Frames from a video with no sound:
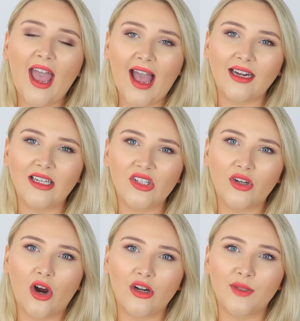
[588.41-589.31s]
acne
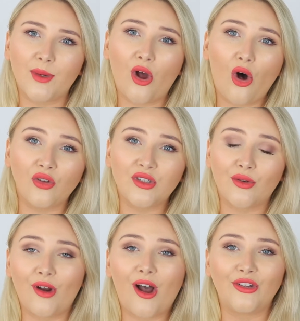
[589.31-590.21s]
scars but
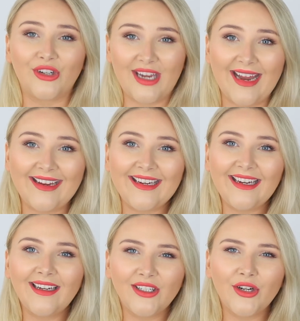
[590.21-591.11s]
also not look
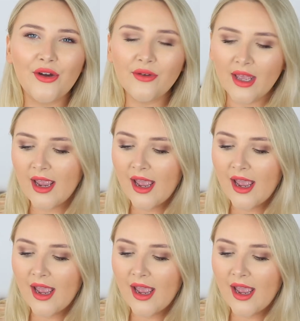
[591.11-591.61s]
cakey, you know?